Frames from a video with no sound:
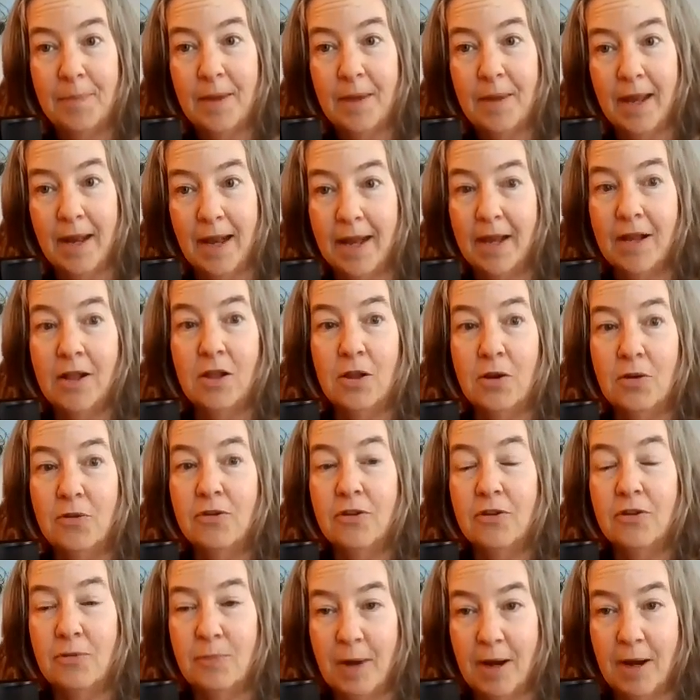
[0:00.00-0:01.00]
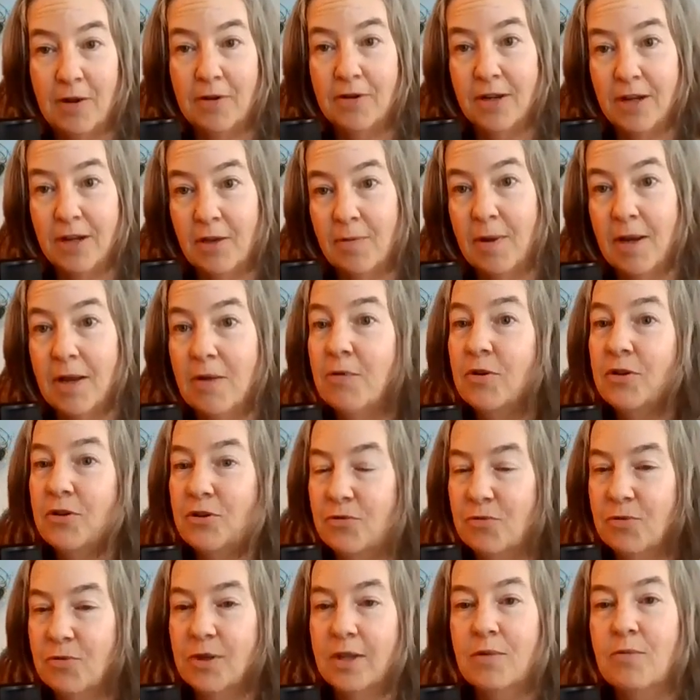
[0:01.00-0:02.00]
And I closed this parenting community, which
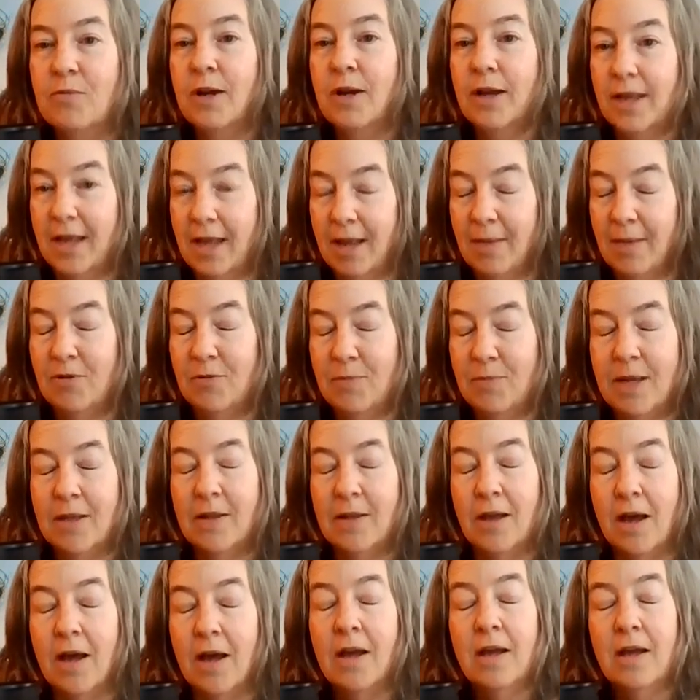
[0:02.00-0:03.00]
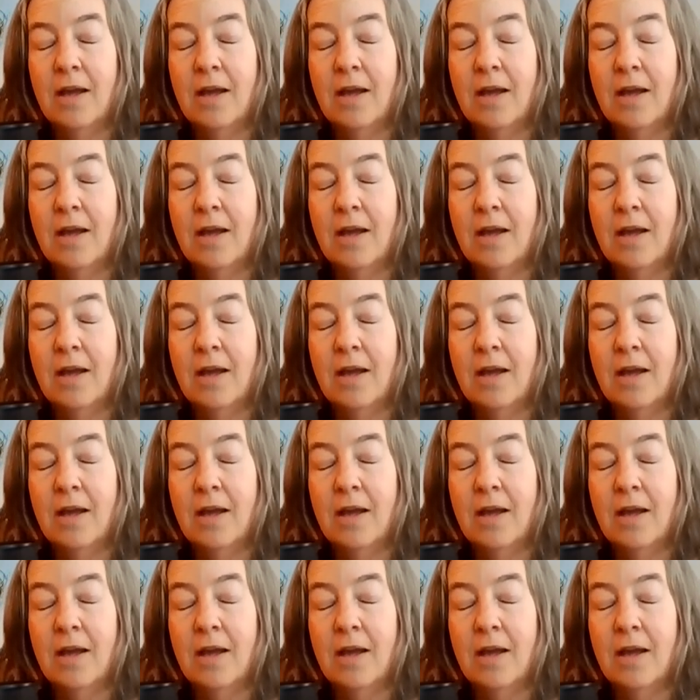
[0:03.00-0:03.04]
is really what came to me in